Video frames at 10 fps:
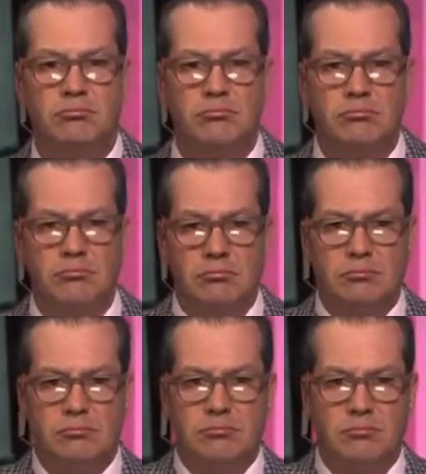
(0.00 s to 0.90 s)

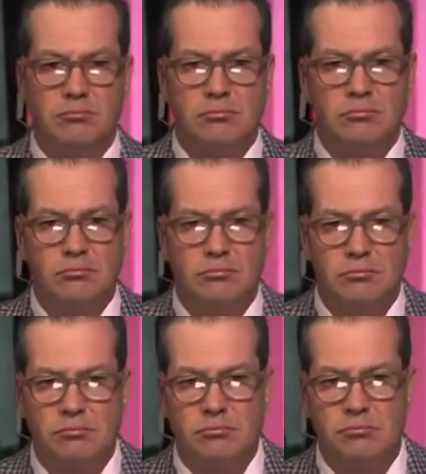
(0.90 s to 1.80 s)

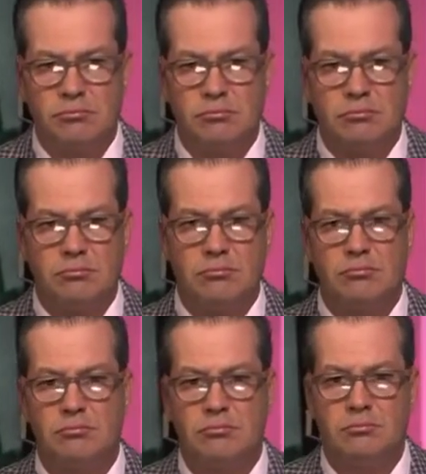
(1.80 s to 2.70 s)

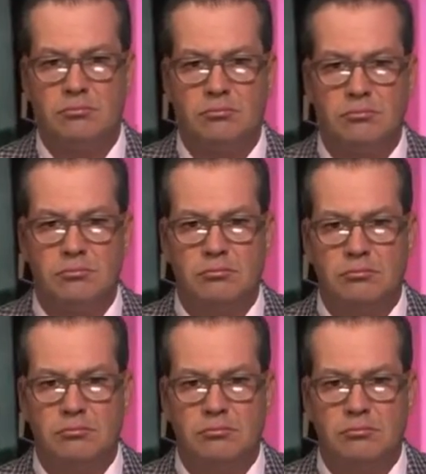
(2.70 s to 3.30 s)
(not speaking)